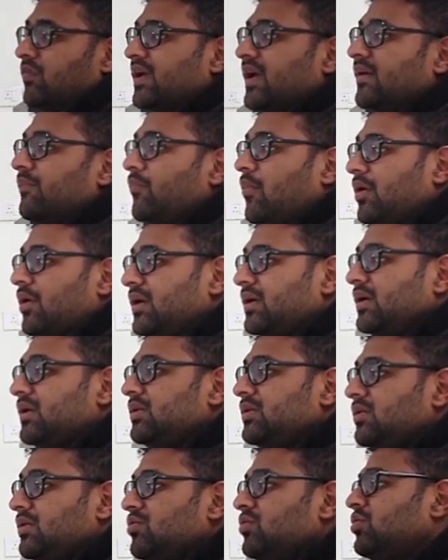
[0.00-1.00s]
we can monitor
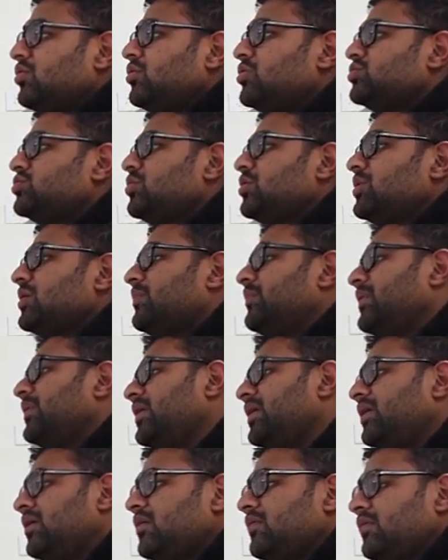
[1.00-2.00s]
the glucose over a
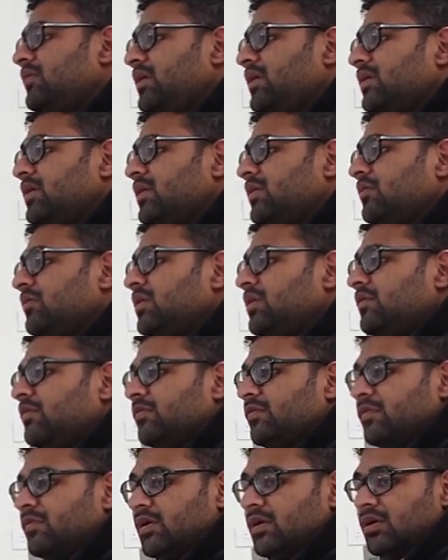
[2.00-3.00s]
period of interval
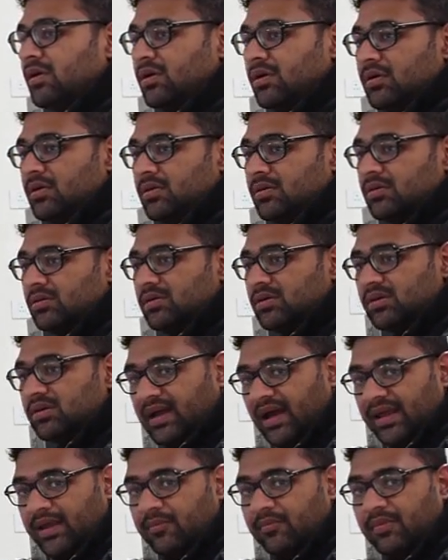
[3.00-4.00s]
of
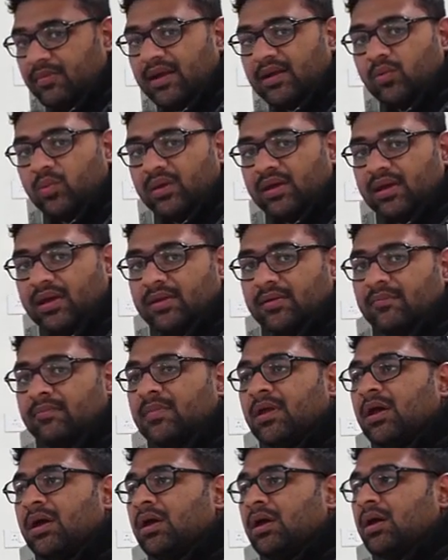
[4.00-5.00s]
time, and we can
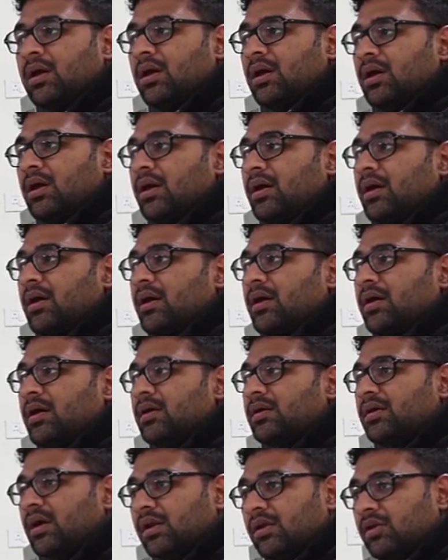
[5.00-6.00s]

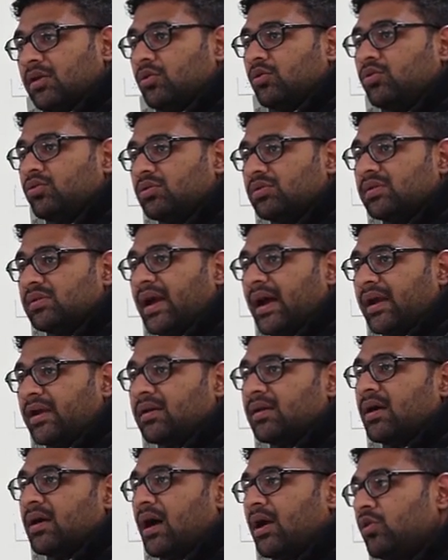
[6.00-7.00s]
conclude
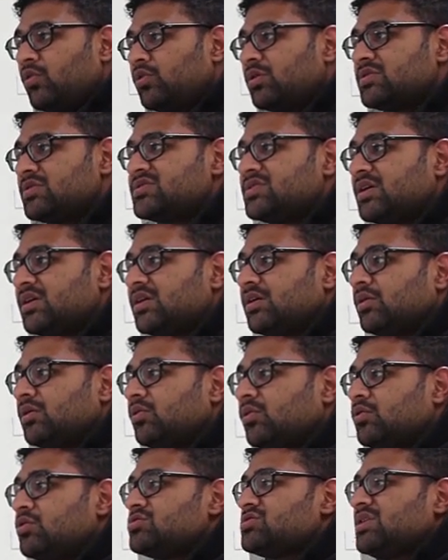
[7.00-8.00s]
that how is the
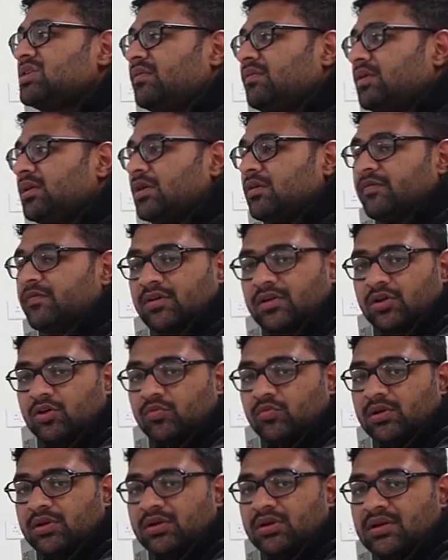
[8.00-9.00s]
glucose level of a
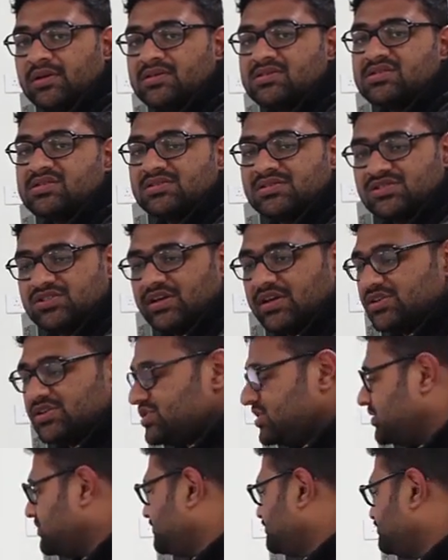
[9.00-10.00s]
human is
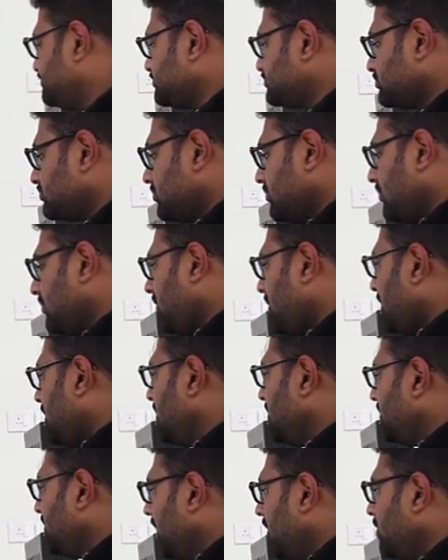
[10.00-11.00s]
changing.
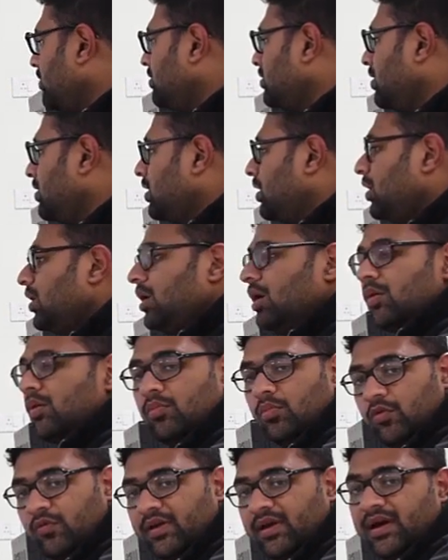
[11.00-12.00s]
Now
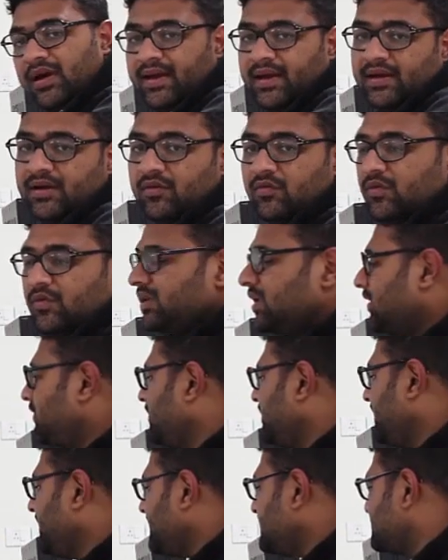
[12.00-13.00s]
moving ahead with
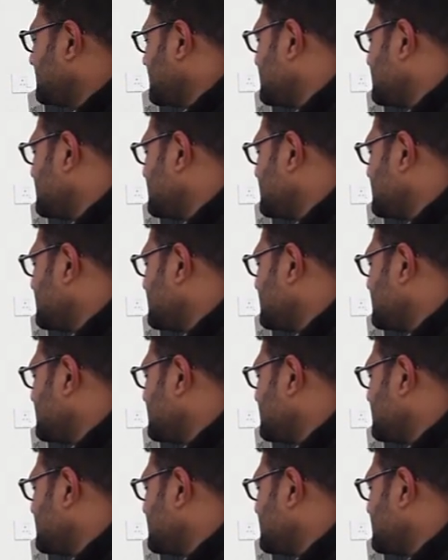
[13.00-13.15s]
our next